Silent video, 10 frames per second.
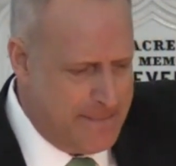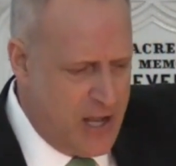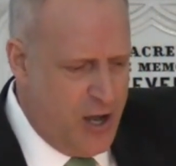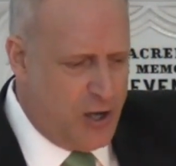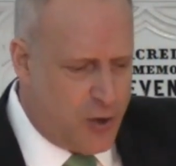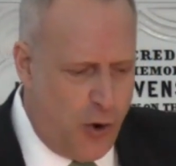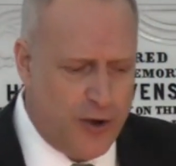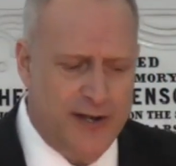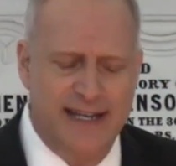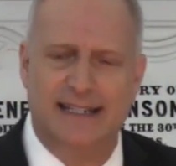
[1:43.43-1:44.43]

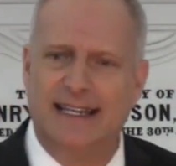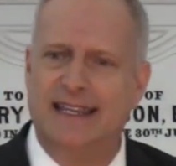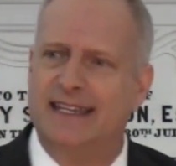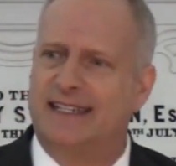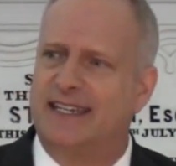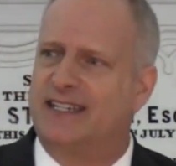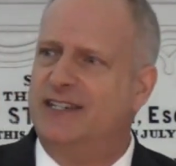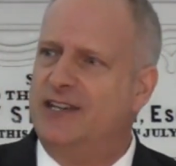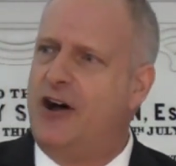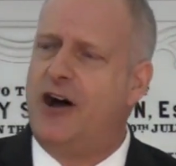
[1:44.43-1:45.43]
Accordingly, this is
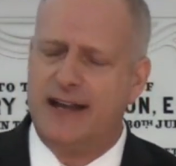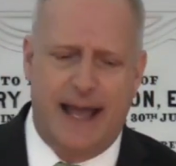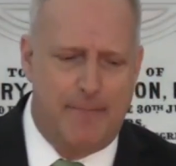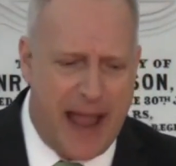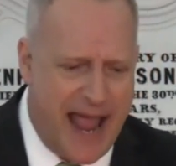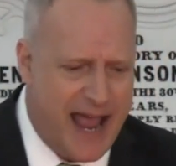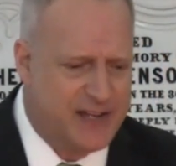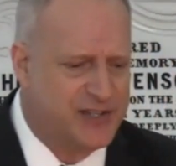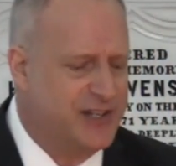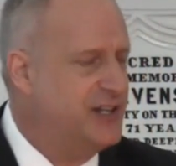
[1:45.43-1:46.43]
not a
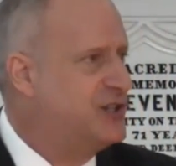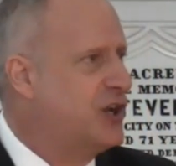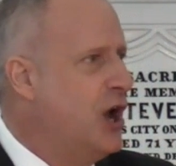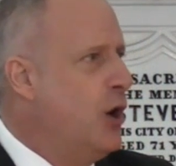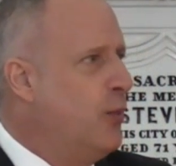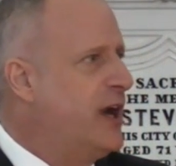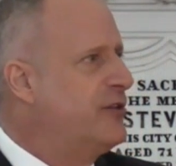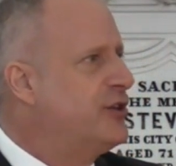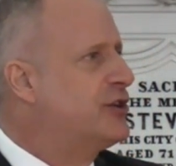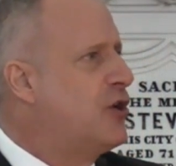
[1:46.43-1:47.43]
passage where
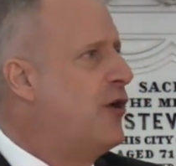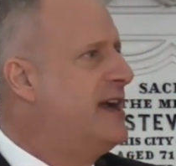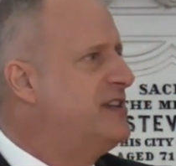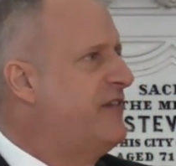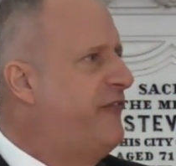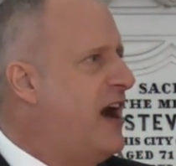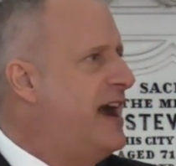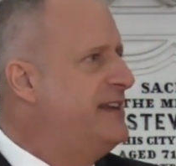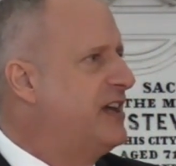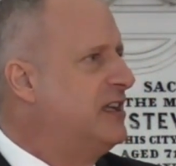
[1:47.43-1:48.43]
you're going to
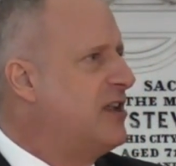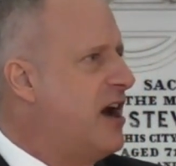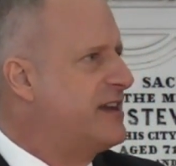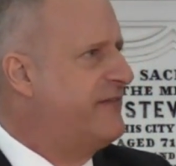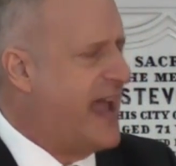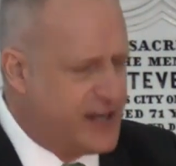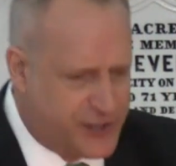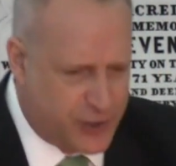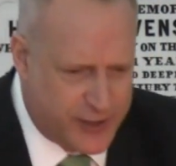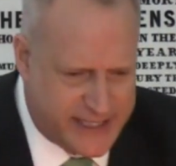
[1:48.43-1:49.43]
find a lot of
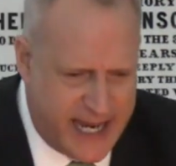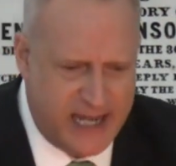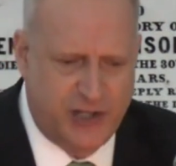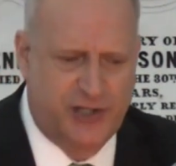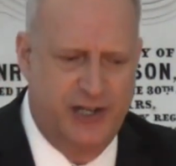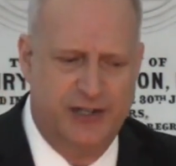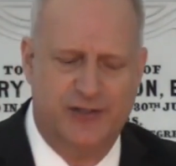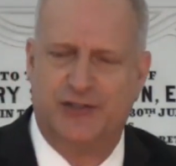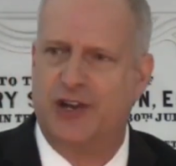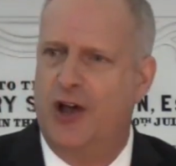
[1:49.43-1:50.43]

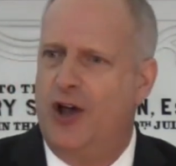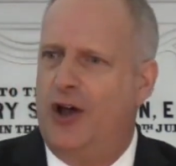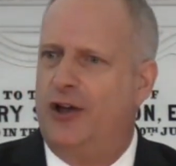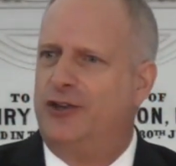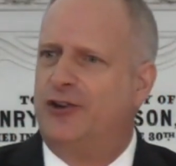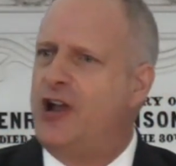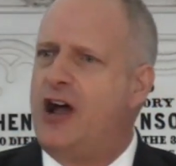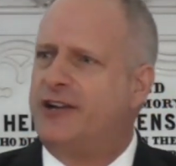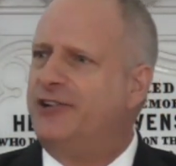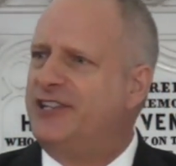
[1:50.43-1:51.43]
exhortations. You're
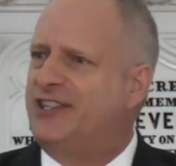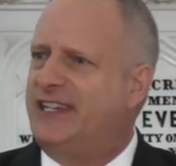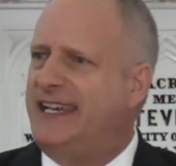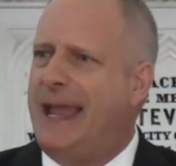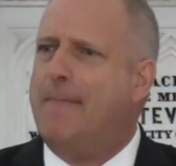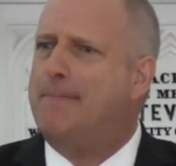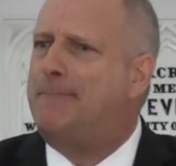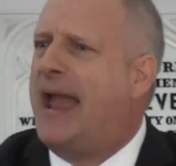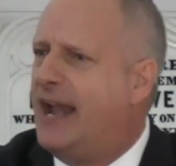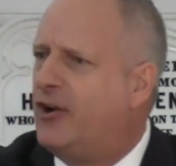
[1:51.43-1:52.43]
not going to see
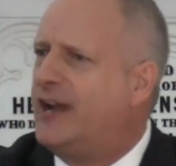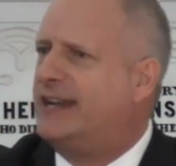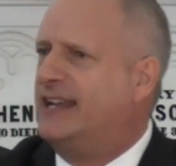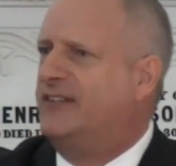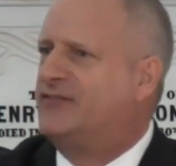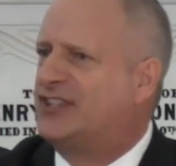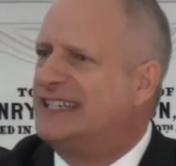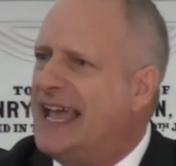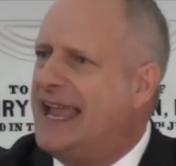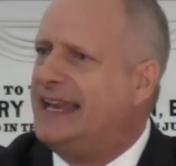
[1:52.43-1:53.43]
imperatives
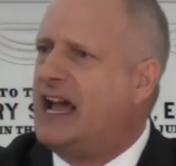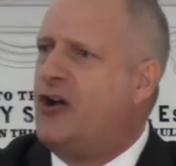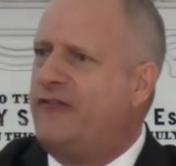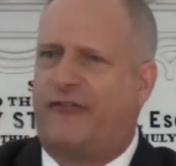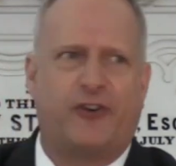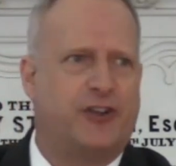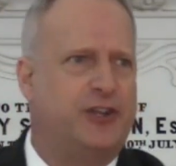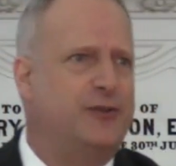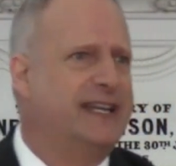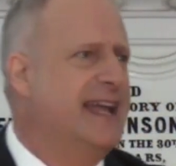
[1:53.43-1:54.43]
laid out for
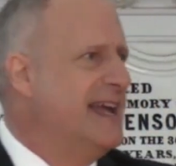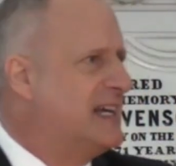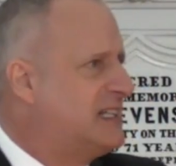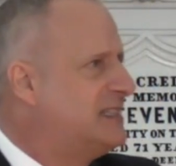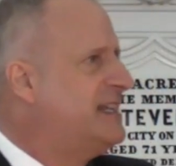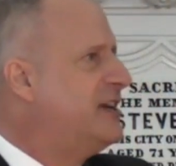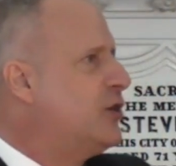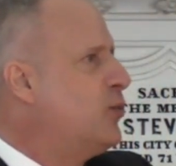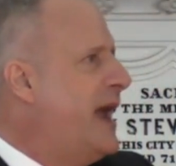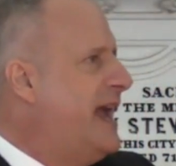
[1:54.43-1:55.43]
you in
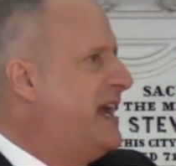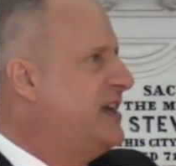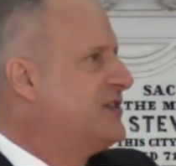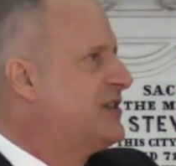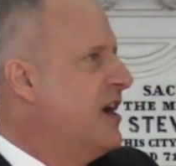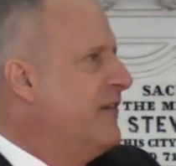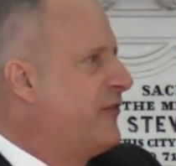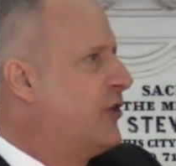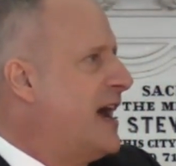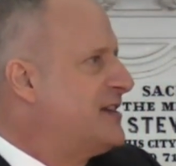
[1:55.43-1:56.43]
clear ways
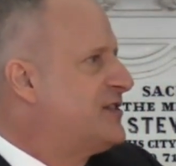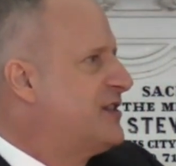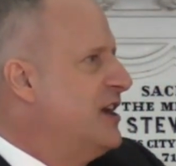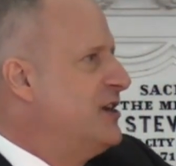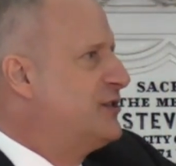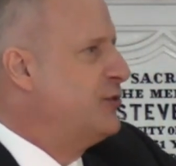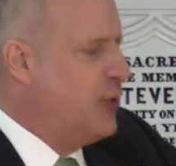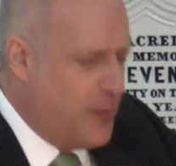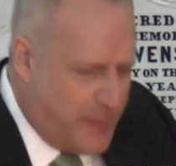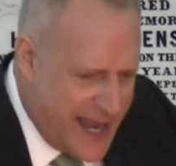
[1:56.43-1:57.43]
for us
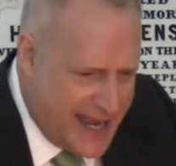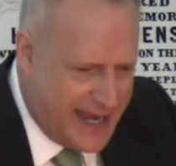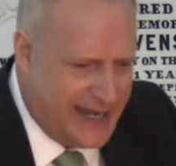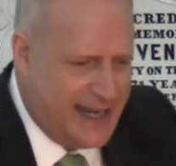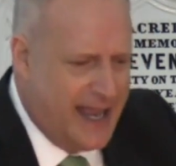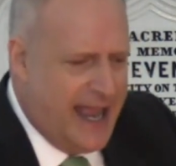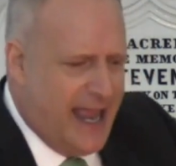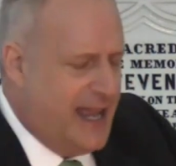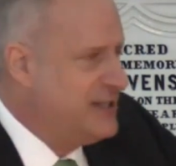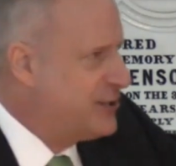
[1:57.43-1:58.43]
to obey
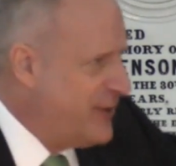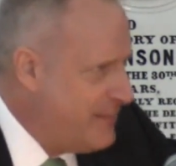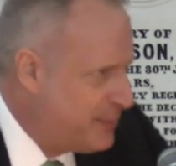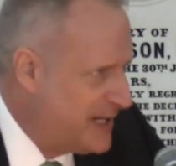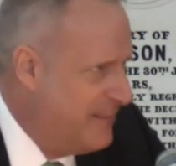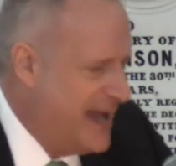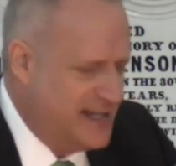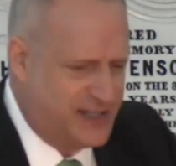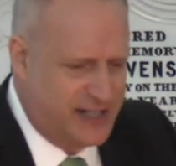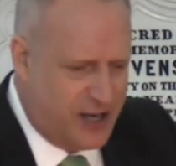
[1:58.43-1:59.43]
and to
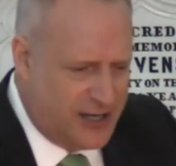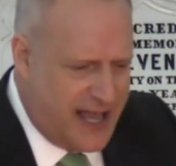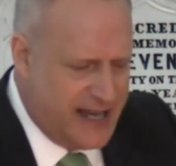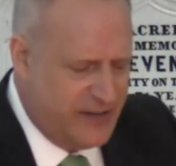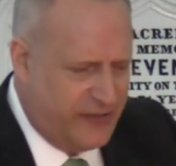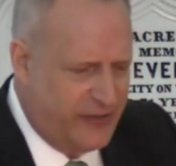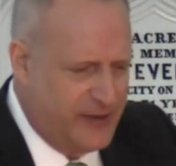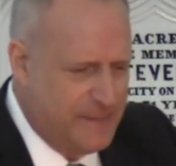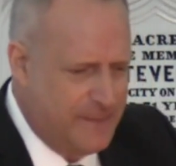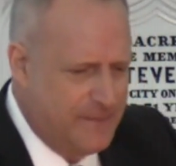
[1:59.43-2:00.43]
implement in our life.
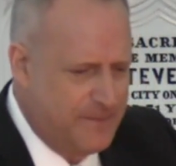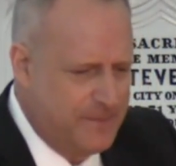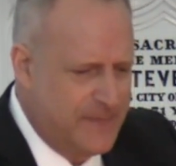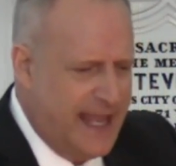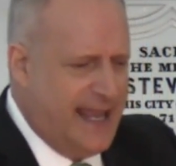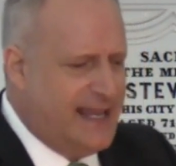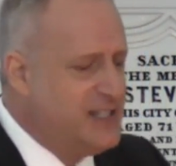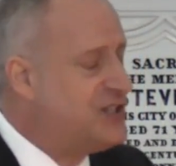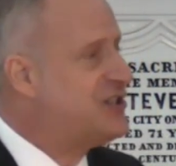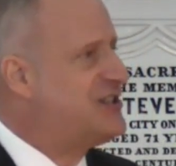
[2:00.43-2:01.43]

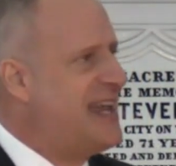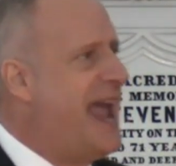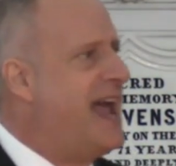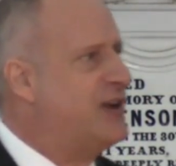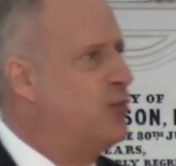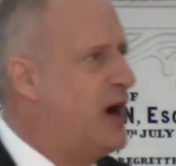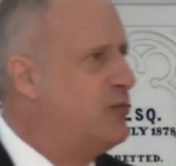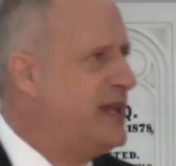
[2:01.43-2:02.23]
Instead, what we